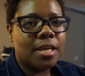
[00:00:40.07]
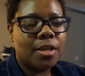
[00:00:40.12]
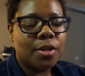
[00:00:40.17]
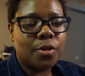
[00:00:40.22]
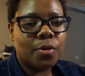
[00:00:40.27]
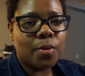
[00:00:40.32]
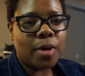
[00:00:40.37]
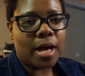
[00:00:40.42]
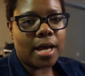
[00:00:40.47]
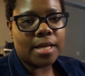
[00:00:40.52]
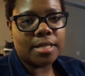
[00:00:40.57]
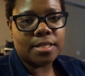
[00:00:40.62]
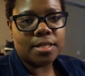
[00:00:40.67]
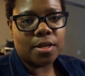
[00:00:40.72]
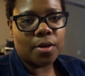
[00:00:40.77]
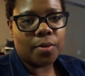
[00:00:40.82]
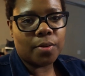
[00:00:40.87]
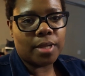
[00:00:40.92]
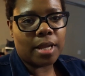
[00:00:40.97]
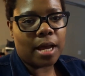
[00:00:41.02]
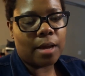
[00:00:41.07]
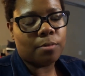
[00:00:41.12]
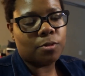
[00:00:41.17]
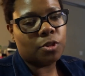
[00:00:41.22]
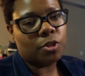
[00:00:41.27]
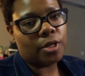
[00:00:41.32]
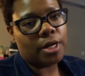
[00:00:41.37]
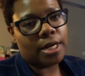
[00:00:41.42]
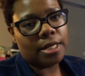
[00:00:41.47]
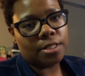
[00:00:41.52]
you guys know that I
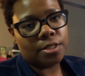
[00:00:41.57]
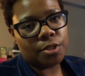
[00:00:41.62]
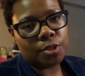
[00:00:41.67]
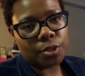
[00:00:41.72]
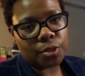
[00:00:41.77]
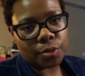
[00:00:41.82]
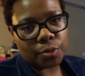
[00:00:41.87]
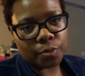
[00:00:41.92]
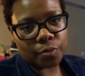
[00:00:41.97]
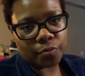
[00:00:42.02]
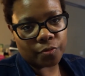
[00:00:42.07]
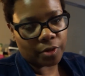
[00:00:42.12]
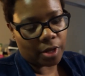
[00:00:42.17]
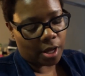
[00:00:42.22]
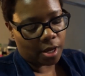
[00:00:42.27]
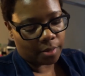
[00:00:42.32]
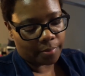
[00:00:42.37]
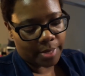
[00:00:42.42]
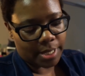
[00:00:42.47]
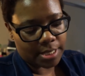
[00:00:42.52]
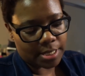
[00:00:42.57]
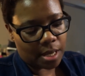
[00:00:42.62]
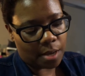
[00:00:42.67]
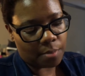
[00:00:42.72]
was trying to do Vlogmas.